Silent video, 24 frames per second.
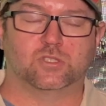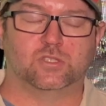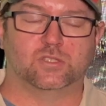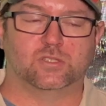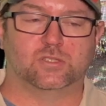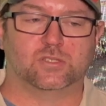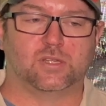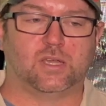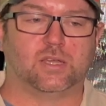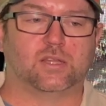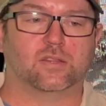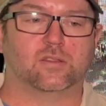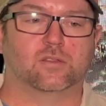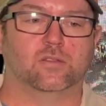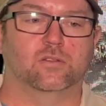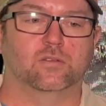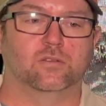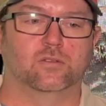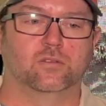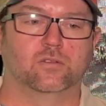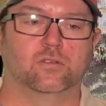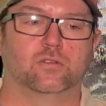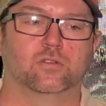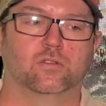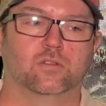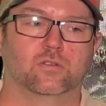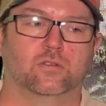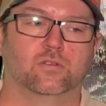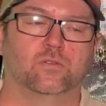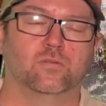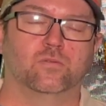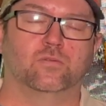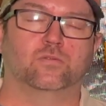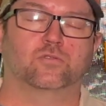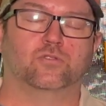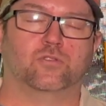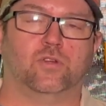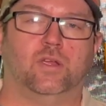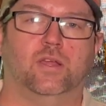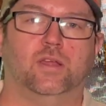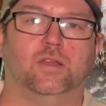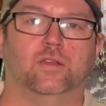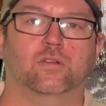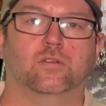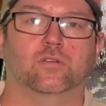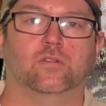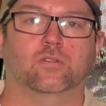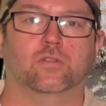is like the new
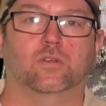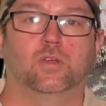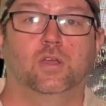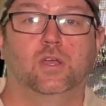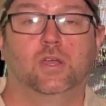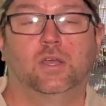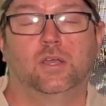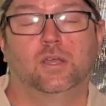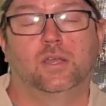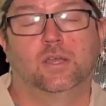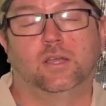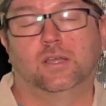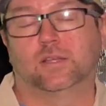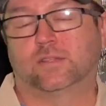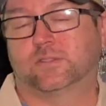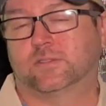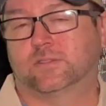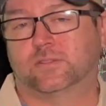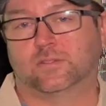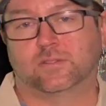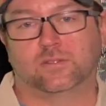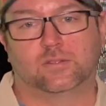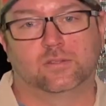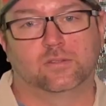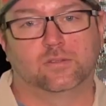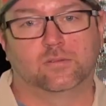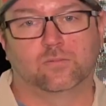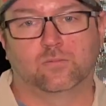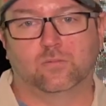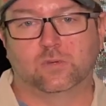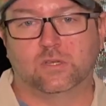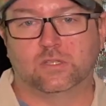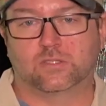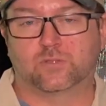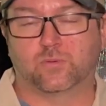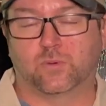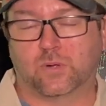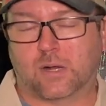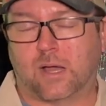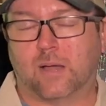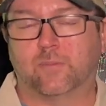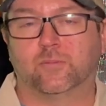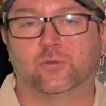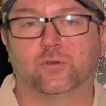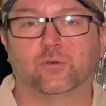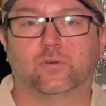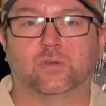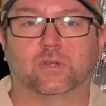trend, or it's what
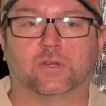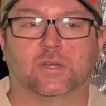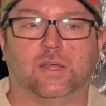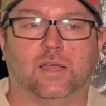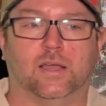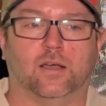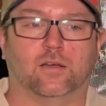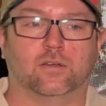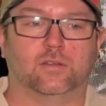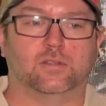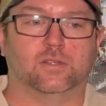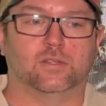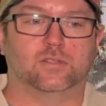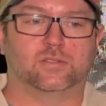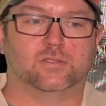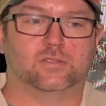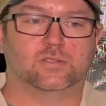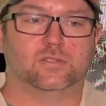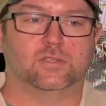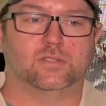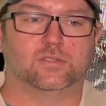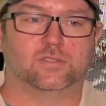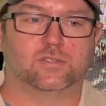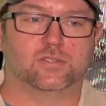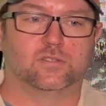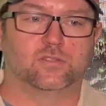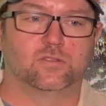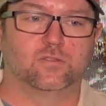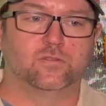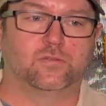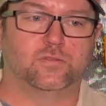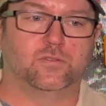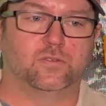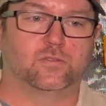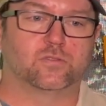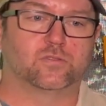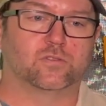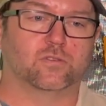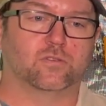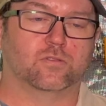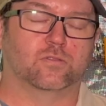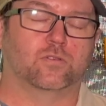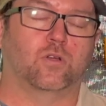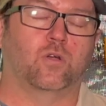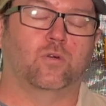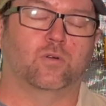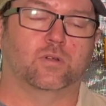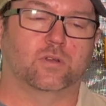I'm doing now. It's the new future of
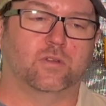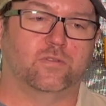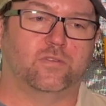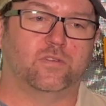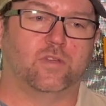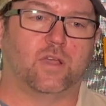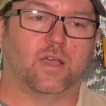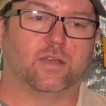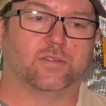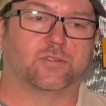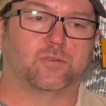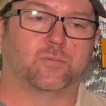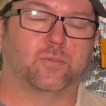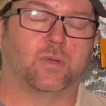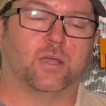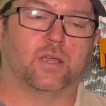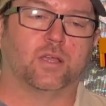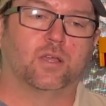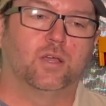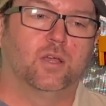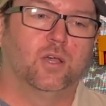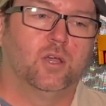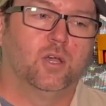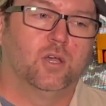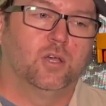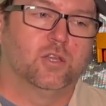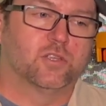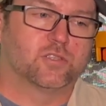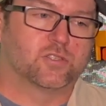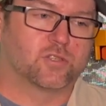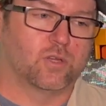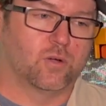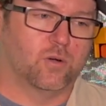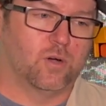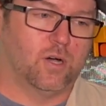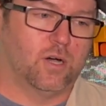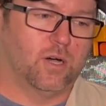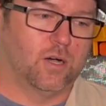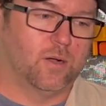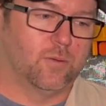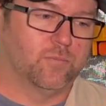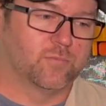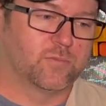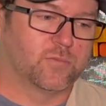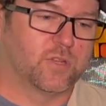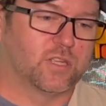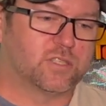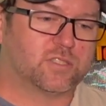growing, if you ask me.
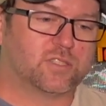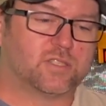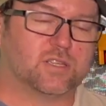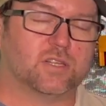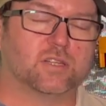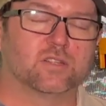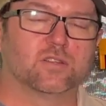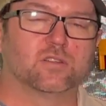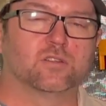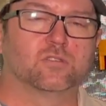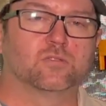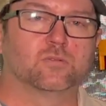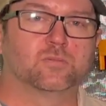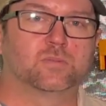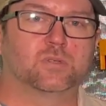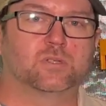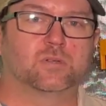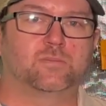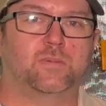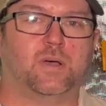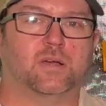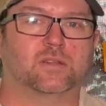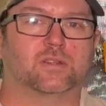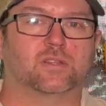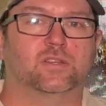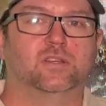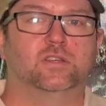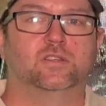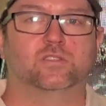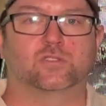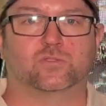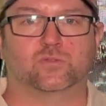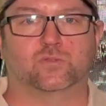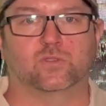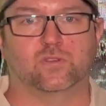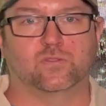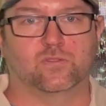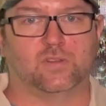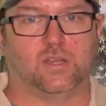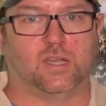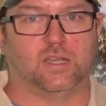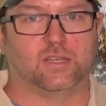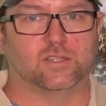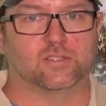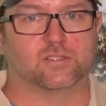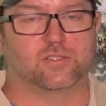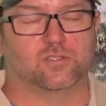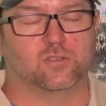So let's get a little bit about the history of
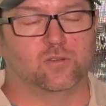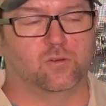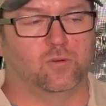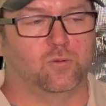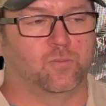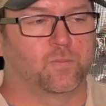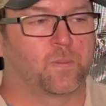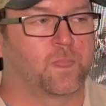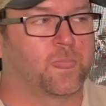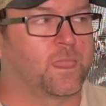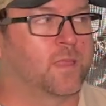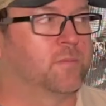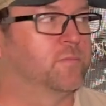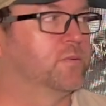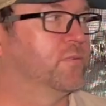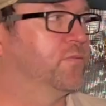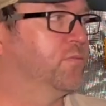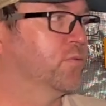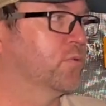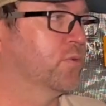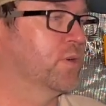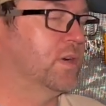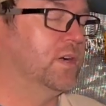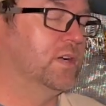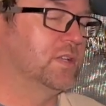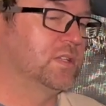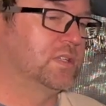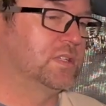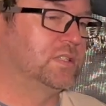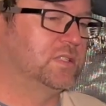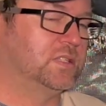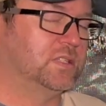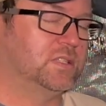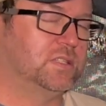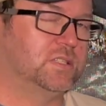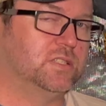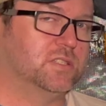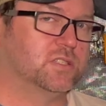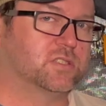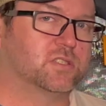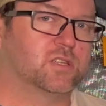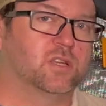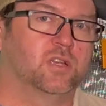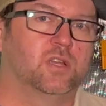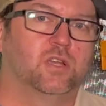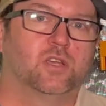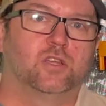lights. So before LEDs,